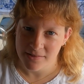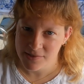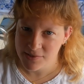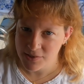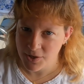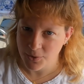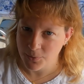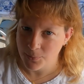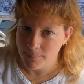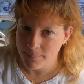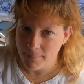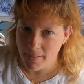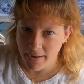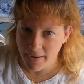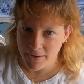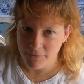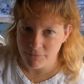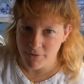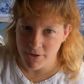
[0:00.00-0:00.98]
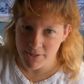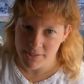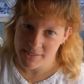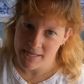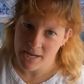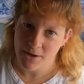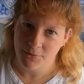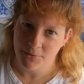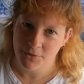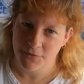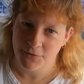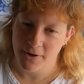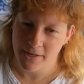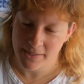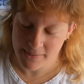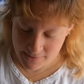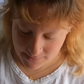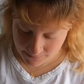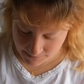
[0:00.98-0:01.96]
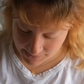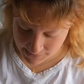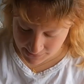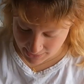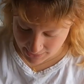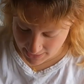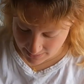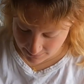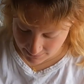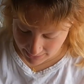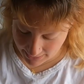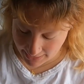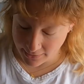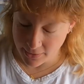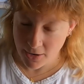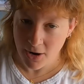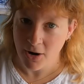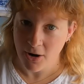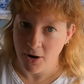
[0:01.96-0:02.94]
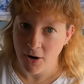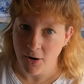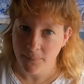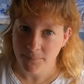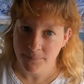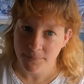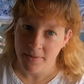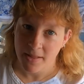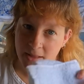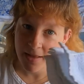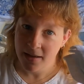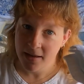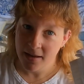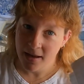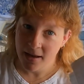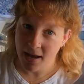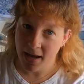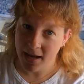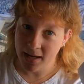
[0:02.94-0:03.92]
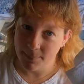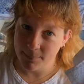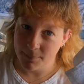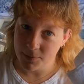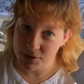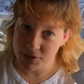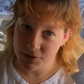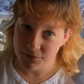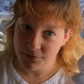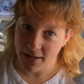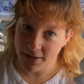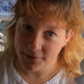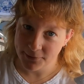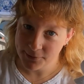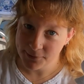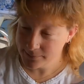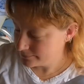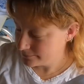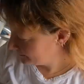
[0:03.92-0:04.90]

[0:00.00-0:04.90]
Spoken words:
So my rundown of items to keep clean are a body flannel,